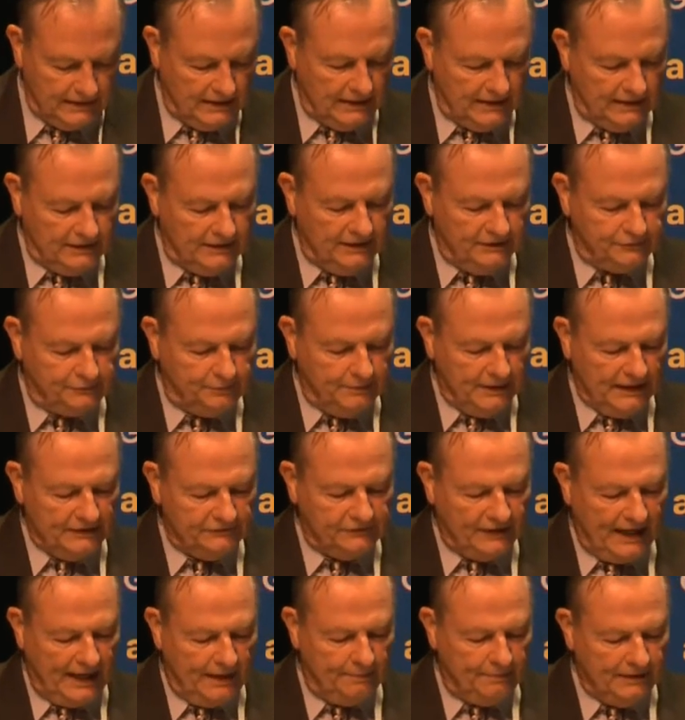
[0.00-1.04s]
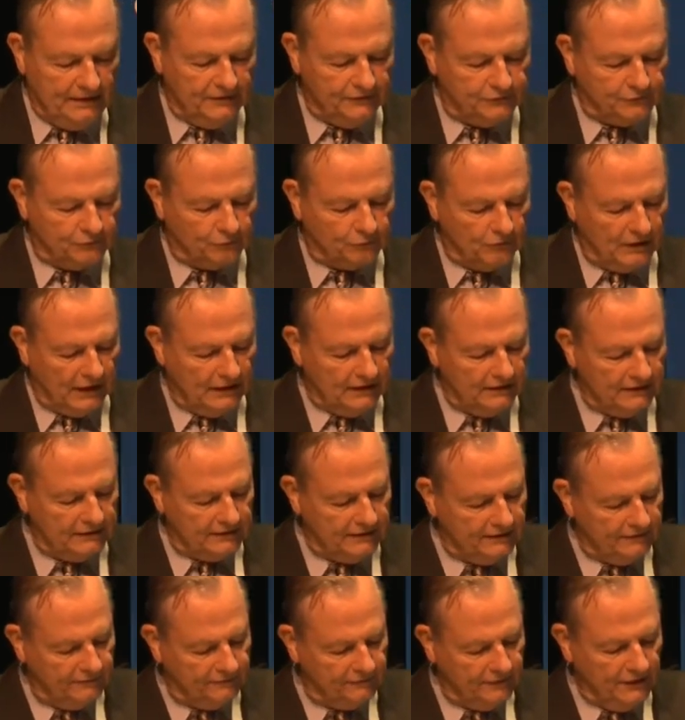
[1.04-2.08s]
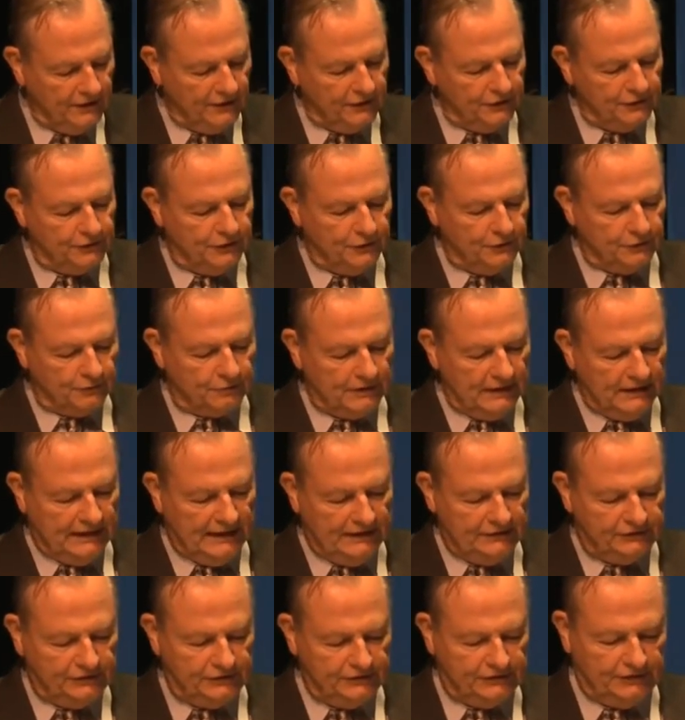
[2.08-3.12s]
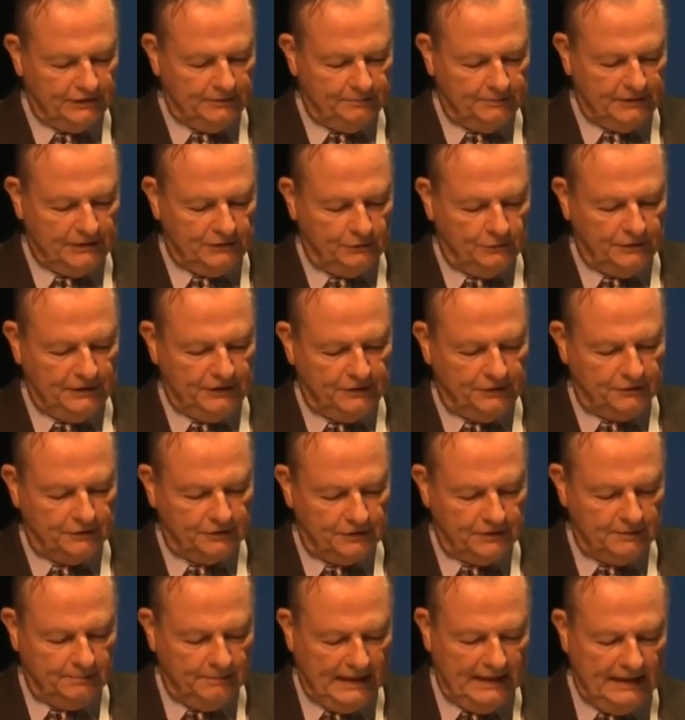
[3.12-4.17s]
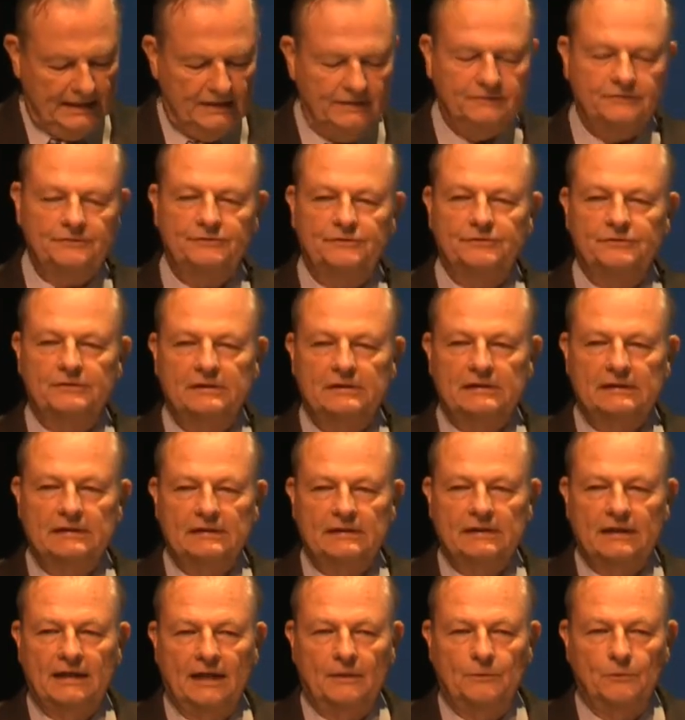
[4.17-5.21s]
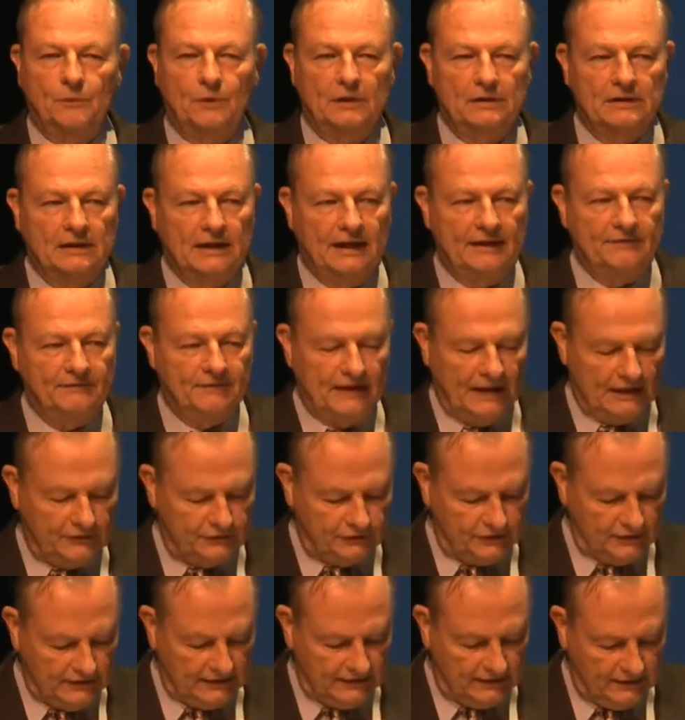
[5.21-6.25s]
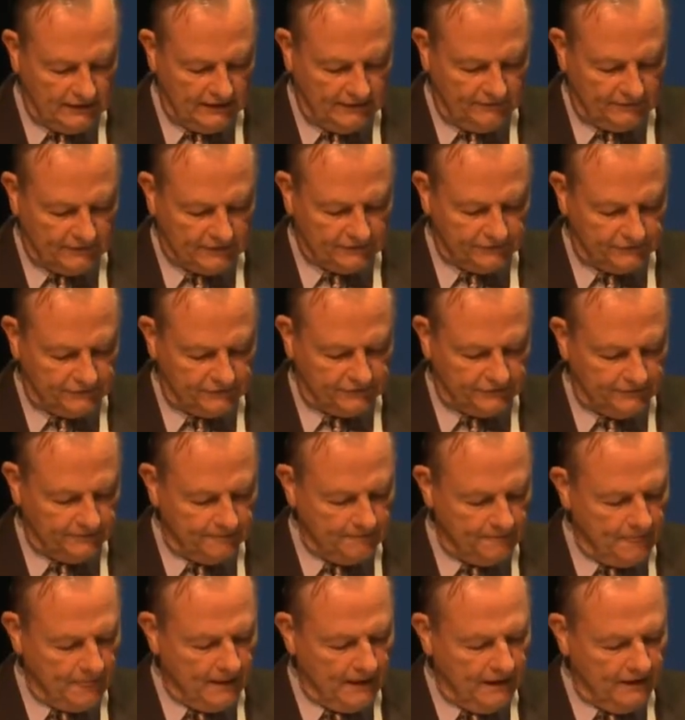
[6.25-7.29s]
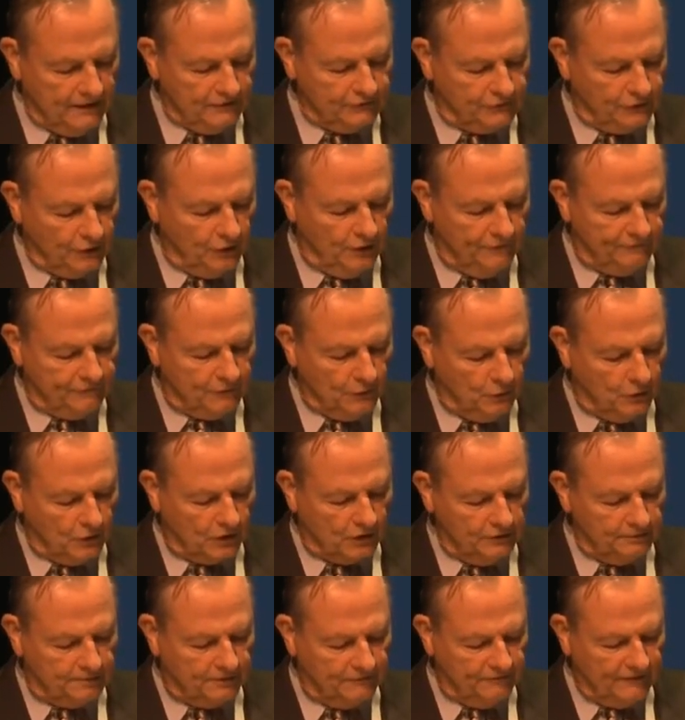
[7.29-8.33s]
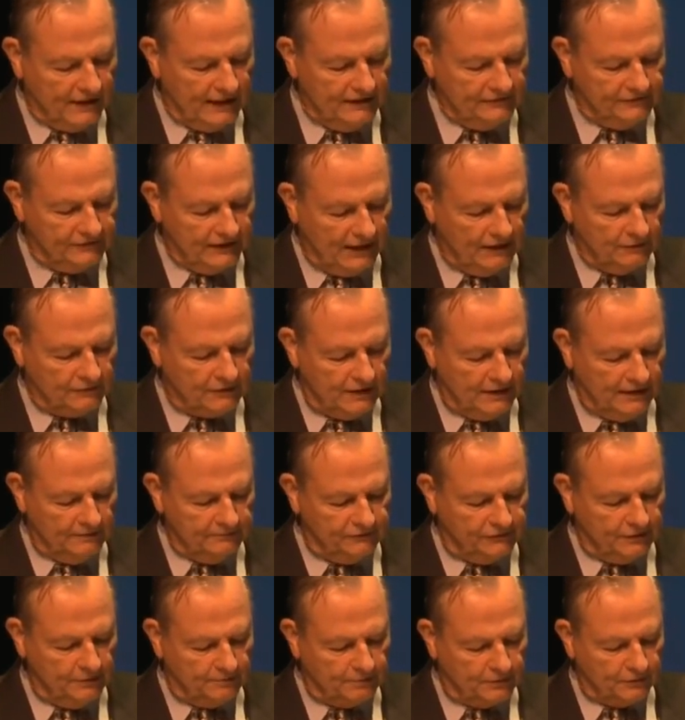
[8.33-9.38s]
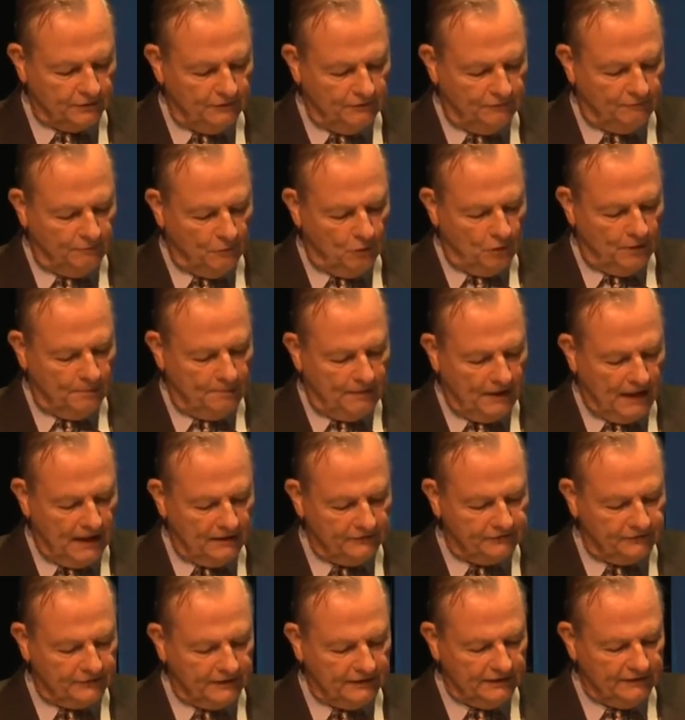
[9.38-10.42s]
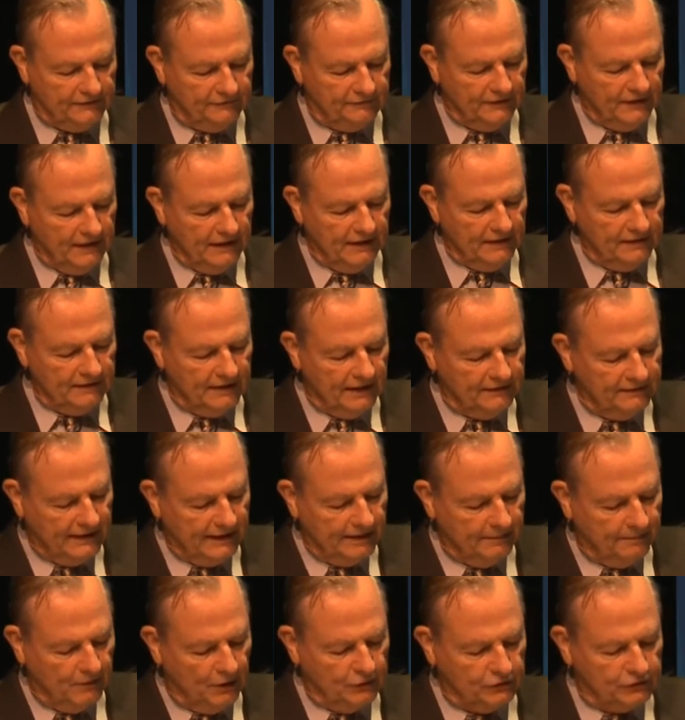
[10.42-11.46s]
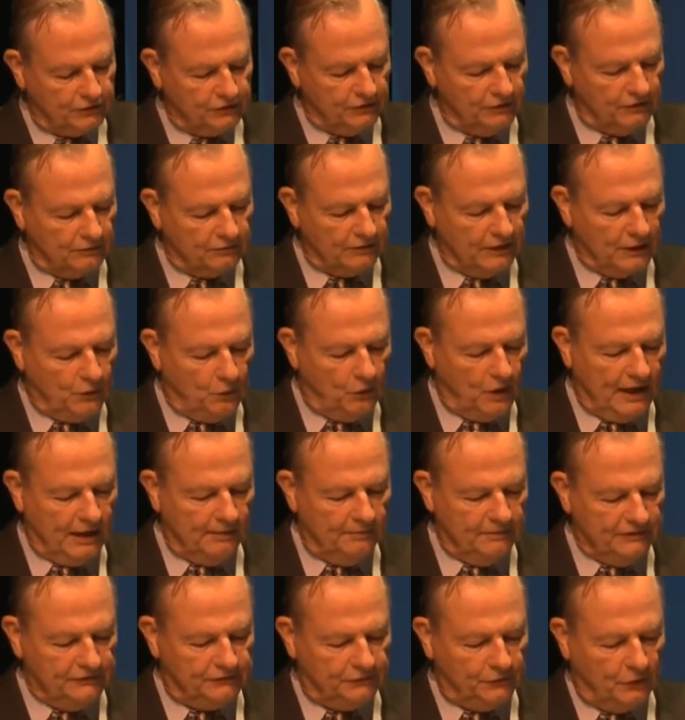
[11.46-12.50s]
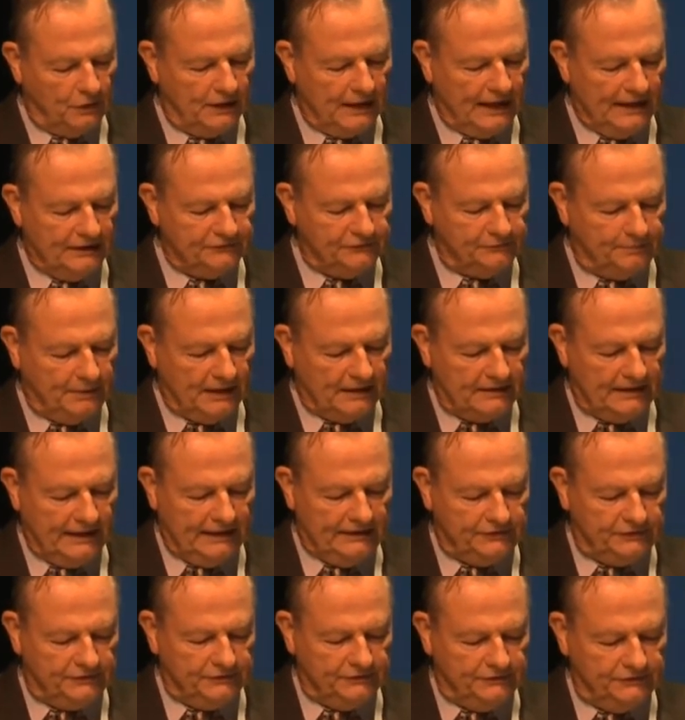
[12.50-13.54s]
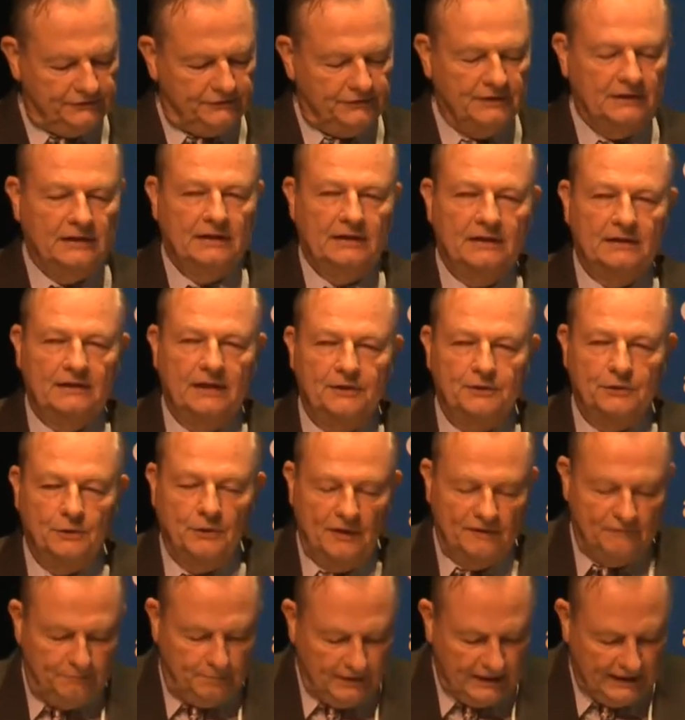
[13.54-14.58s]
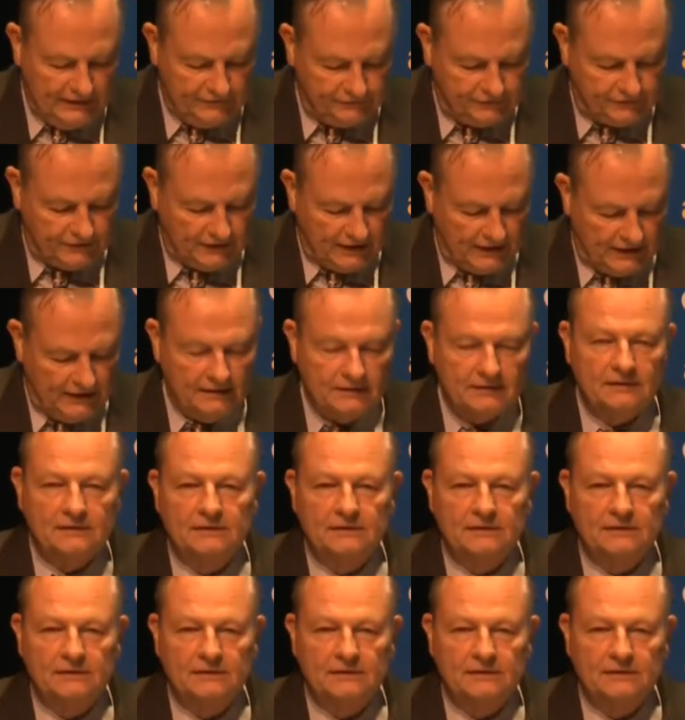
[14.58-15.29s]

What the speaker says: This makes happiness relative to the relationship between your demands and what life actually delivers. So if the world provides outcomes that prove more positive than the emotional requirements or expectations that you have placed on it,